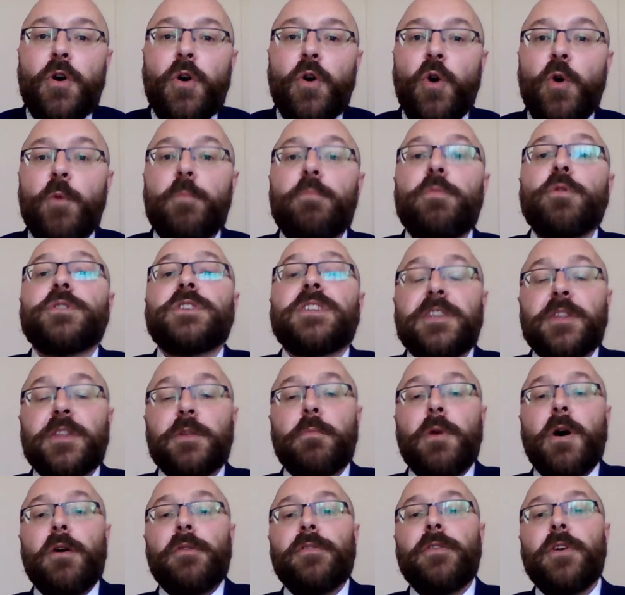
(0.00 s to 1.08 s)
or putting
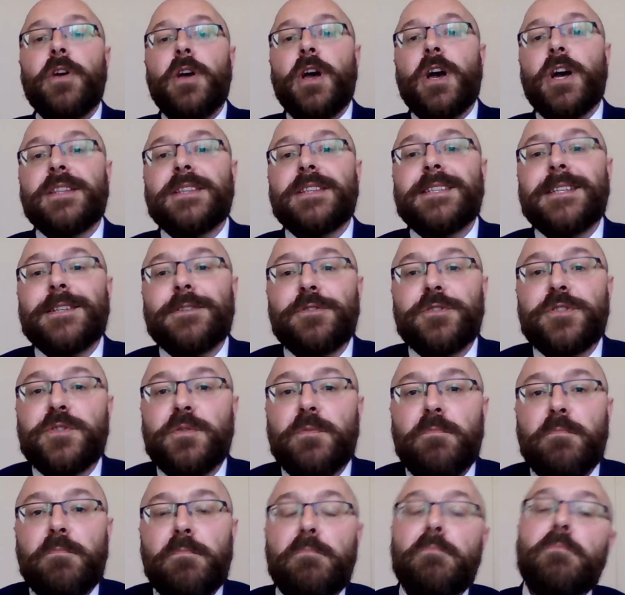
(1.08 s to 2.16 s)
them off until
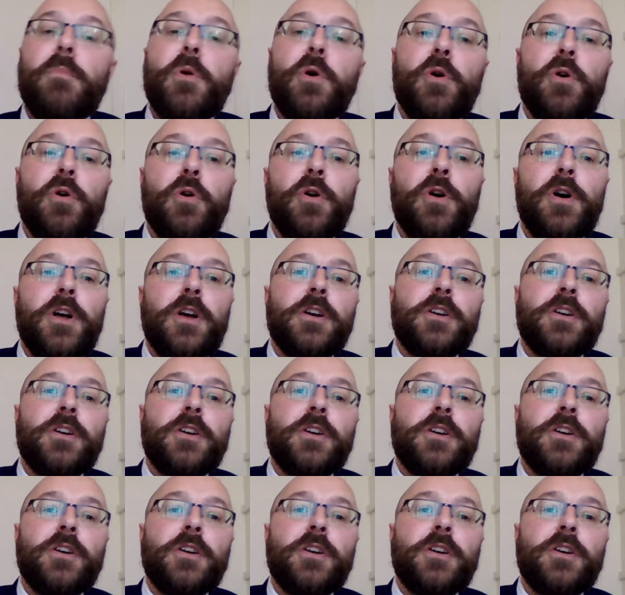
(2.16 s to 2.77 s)
some more